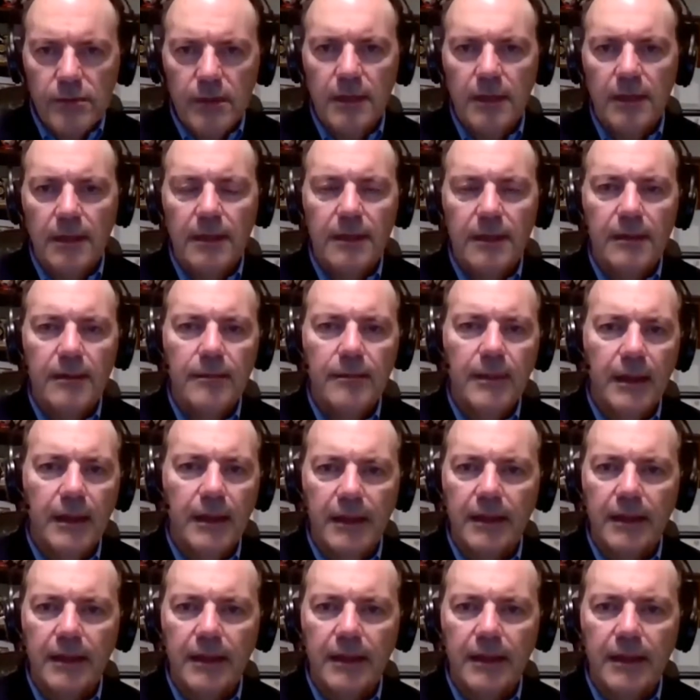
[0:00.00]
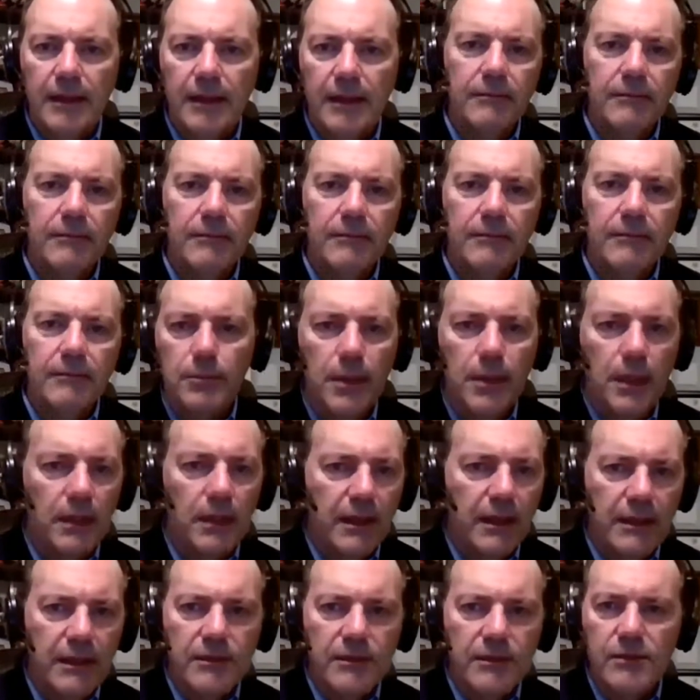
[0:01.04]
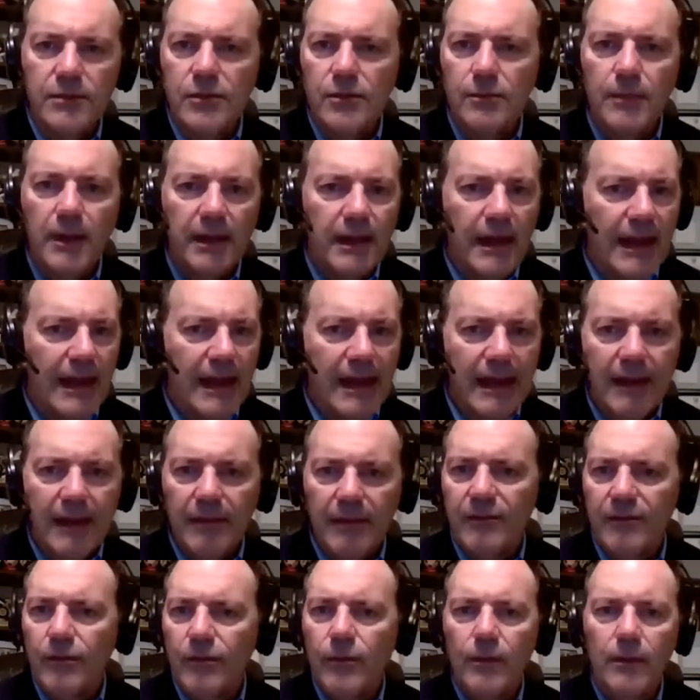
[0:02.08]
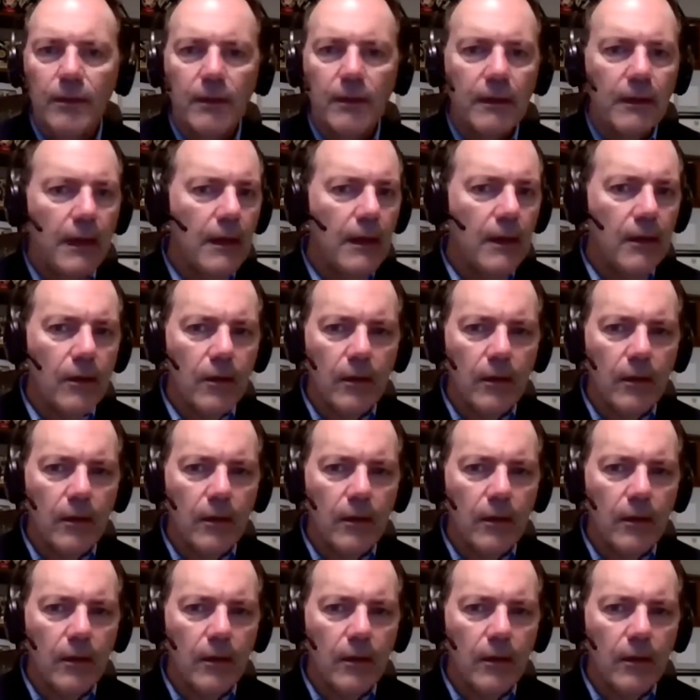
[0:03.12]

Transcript: um, and then whatever plugins you might have or